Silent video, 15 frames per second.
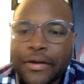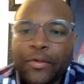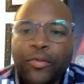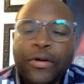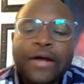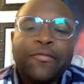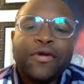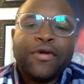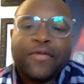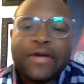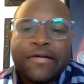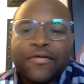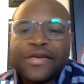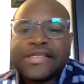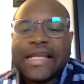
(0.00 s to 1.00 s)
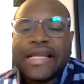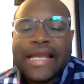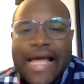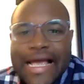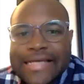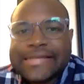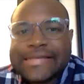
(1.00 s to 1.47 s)
When was the
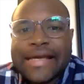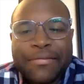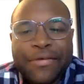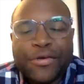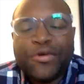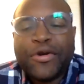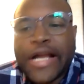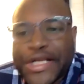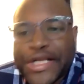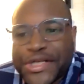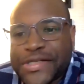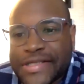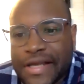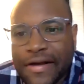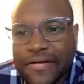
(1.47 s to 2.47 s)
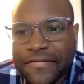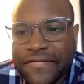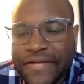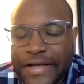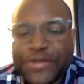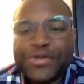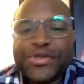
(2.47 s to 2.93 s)
last time you looked at yourself
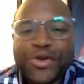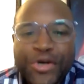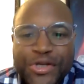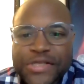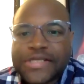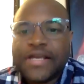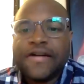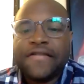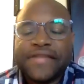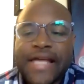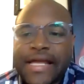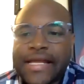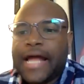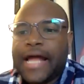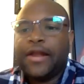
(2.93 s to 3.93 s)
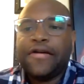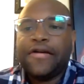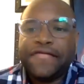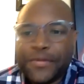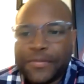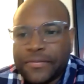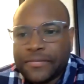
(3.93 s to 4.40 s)
and you told yourself that I love
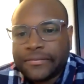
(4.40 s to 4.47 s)
you?